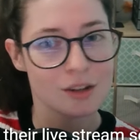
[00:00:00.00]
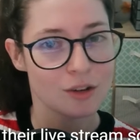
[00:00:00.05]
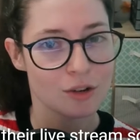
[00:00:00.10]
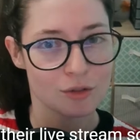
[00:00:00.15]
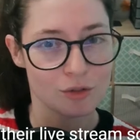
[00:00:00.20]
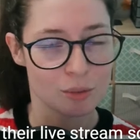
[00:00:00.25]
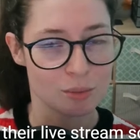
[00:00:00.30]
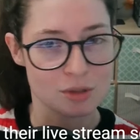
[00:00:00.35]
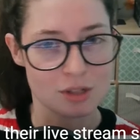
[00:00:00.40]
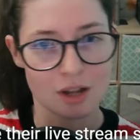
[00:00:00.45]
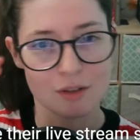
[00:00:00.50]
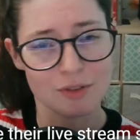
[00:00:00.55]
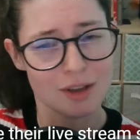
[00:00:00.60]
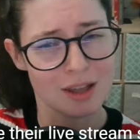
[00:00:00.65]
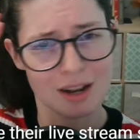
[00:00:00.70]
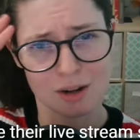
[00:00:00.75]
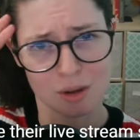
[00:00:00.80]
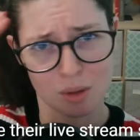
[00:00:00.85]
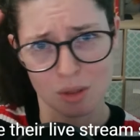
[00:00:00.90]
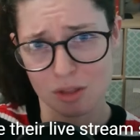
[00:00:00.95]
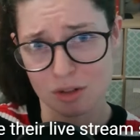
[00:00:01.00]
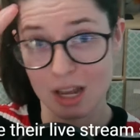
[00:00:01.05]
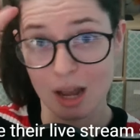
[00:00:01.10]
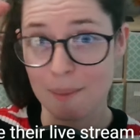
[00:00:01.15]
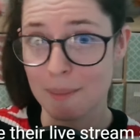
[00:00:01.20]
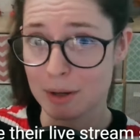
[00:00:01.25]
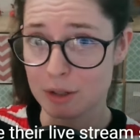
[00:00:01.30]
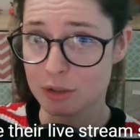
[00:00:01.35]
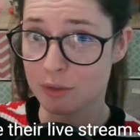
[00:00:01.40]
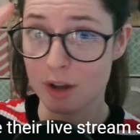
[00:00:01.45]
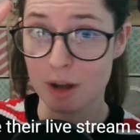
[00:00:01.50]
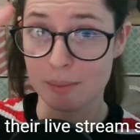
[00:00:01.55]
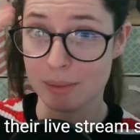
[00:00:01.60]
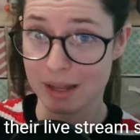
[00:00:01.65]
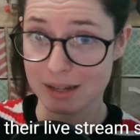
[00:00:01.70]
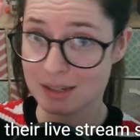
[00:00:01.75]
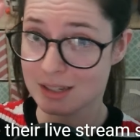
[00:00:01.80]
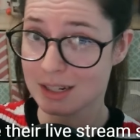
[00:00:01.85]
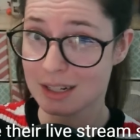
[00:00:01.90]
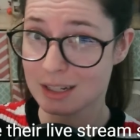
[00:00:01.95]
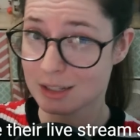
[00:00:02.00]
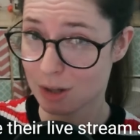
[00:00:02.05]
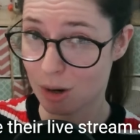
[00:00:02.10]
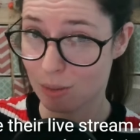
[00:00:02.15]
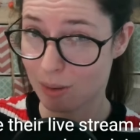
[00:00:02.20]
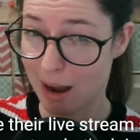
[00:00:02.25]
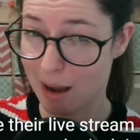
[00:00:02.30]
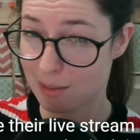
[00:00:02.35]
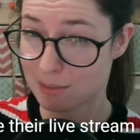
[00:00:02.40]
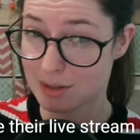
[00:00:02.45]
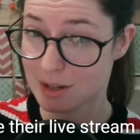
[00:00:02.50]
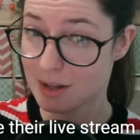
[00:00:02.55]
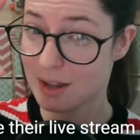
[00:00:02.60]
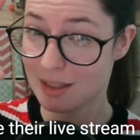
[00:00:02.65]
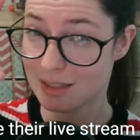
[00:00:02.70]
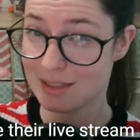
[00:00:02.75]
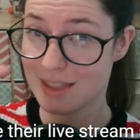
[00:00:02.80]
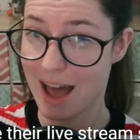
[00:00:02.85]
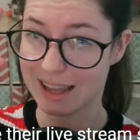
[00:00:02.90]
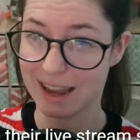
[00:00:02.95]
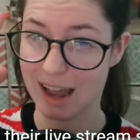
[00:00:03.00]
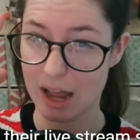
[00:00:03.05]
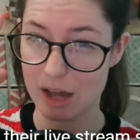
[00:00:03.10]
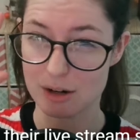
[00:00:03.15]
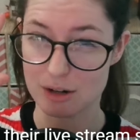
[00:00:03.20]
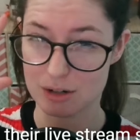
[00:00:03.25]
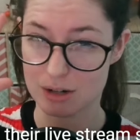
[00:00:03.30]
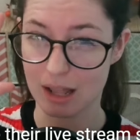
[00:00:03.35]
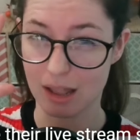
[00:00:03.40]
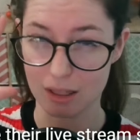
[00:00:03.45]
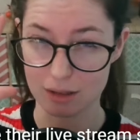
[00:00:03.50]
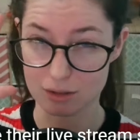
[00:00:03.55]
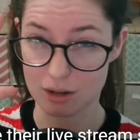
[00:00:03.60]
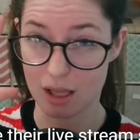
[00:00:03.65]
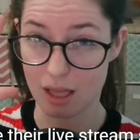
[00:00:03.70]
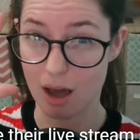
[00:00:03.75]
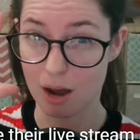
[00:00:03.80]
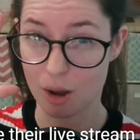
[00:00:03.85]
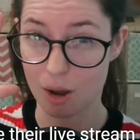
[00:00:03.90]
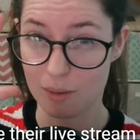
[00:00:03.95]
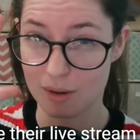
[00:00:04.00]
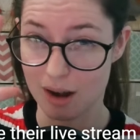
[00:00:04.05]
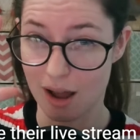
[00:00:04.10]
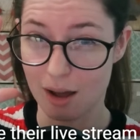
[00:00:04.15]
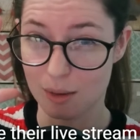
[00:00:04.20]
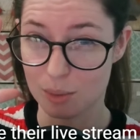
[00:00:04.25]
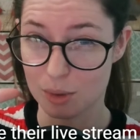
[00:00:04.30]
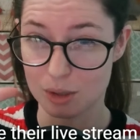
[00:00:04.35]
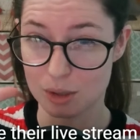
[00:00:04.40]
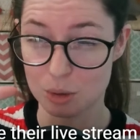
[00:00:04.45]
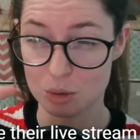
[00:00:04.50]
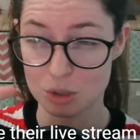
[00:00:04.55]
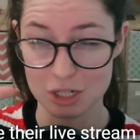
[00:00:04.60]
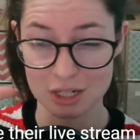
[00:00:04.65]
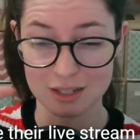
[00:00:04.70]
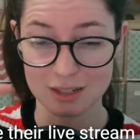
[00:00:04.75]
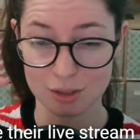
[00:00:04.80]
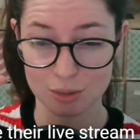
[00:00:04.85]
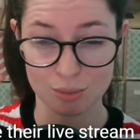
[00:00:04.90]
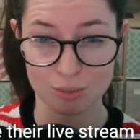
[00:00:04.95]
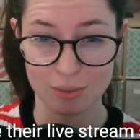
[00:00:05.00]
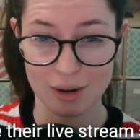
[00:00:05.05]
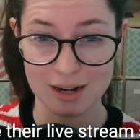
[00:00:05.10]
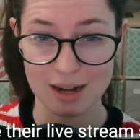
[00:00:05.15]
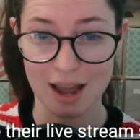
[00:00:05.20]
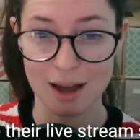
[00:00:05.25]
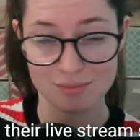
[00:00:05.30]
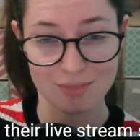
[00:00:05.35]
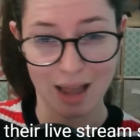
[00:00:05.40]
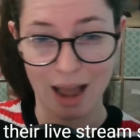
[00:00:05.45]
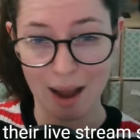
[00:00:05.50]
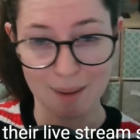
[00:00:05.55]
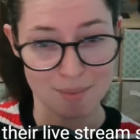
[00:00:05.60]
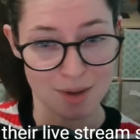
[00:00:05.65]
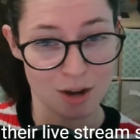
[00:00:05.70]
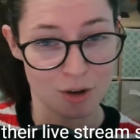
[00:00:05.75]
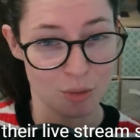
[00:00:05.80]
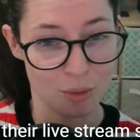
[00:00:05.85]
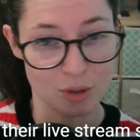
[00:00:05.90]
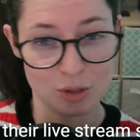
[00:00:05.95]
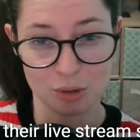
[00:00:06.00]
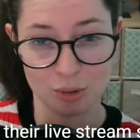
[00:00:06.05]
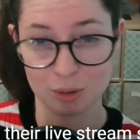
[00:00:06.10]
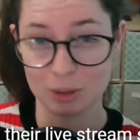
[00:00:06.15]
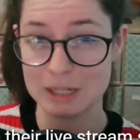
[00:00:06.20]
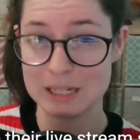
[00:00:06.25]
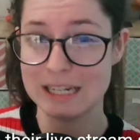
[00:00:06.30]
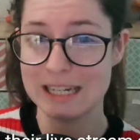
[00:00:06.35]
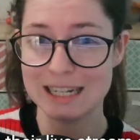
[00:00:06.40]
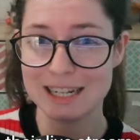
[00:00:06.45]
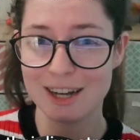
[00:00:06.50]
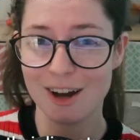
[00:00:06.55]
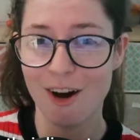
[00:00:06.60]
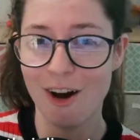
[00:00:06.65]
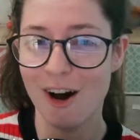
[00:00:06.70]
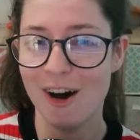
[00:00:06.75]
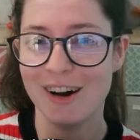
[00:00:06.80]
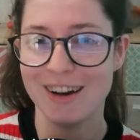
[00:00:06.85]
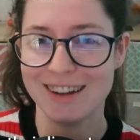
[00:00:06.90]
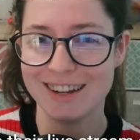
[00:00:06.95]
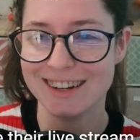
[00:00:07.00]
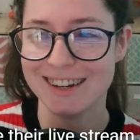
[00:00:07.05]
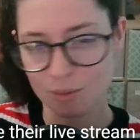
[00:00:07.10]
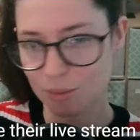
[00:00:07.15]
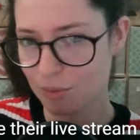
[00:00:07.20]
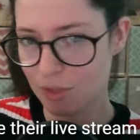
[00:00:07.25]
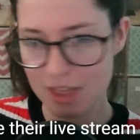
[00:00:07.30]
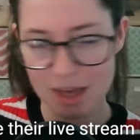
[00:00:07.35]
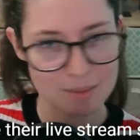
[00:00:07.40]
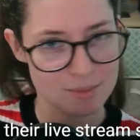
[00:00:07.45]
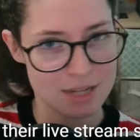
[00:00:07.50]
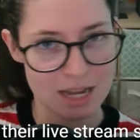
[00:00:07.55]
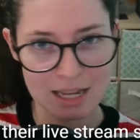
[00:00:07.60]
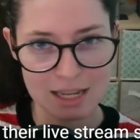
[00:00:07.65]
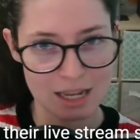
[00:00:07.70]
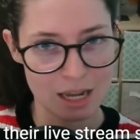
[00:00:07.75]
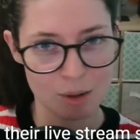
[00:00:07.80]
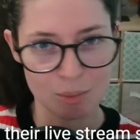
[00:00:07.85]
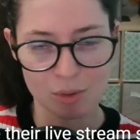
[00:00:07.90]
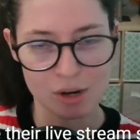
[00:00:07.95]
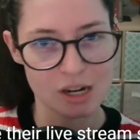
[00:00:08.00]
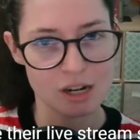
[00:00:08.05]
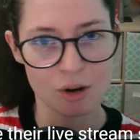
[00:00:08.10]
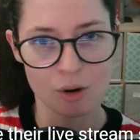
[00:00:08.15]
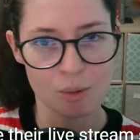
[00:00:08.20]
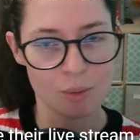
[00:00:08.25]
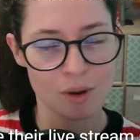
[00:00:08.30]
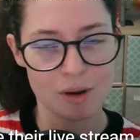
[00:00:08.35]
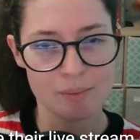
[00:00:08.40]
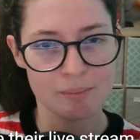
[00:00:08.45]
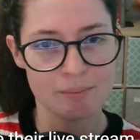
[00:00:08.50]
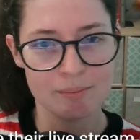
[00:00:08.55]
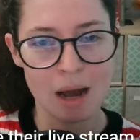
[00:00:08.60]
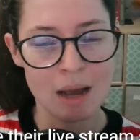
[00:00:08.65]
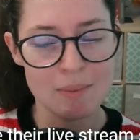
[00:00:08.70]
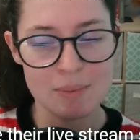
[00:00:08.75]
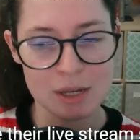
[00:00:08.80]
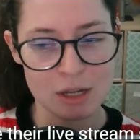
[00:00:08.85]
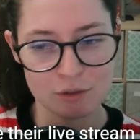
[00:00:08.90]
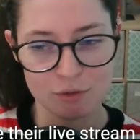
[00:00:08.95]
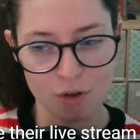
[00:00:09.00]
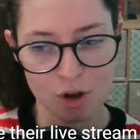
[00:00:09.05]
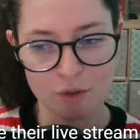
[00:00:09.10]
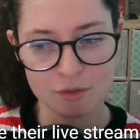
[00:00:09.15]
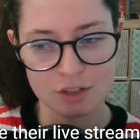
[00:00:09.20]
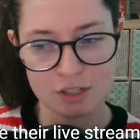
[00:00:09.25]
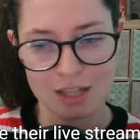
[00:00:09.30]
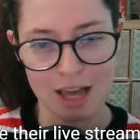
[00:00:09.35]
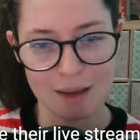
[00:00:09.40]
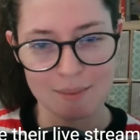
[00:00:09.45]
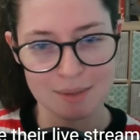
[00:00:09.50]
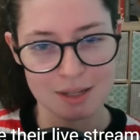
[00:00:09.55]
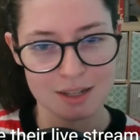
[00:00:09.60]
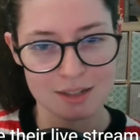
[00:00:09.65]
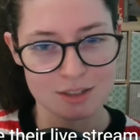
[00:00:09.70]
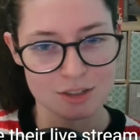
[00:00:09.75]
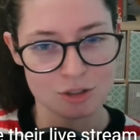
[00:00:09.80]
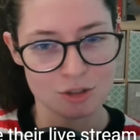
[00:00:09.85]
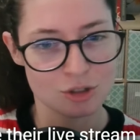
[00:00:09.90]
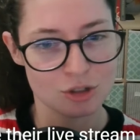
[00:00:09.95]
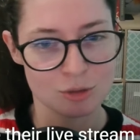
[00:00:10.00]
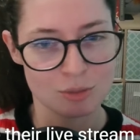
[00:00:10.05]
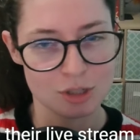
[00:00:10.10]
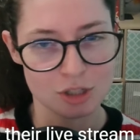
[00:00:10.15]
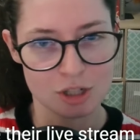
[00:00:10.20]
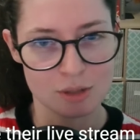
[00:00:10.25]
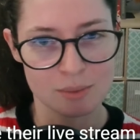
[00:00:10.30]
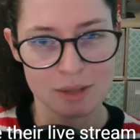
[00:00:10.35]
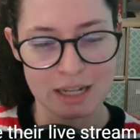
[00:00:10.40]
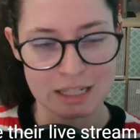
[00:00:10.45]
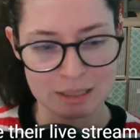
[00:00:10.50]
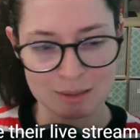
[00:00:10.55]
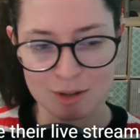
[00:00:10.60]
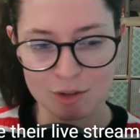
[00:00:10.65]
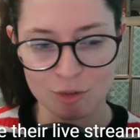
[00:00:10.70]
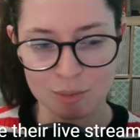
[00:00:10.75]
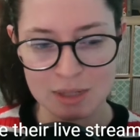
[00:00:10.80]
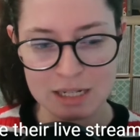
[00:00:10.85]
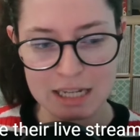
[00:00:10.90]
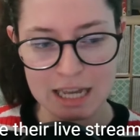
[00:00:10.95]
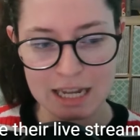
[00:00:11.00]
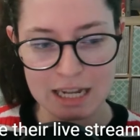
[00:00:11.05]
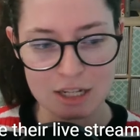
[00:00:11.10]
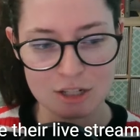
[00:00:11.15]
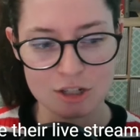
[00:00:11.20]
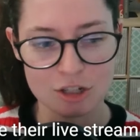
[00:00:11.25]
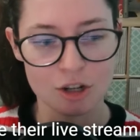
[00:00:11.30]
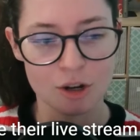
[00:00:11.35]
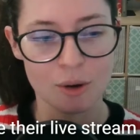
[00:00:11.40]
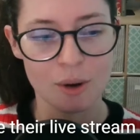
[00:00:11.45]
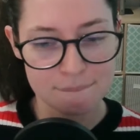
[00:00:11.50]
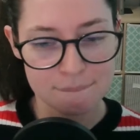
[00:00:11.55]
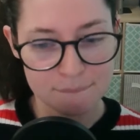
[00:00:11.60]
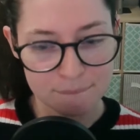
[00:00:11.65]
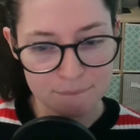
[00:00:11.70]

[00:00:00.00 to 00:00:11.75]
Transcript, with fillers: from stuff and i know that there's a bunch of complexities around that i understand that there's a lot going on with new jeans right now i'm not going to critique on them taking a break or what might be involved in that because there's too much complexity for me to get into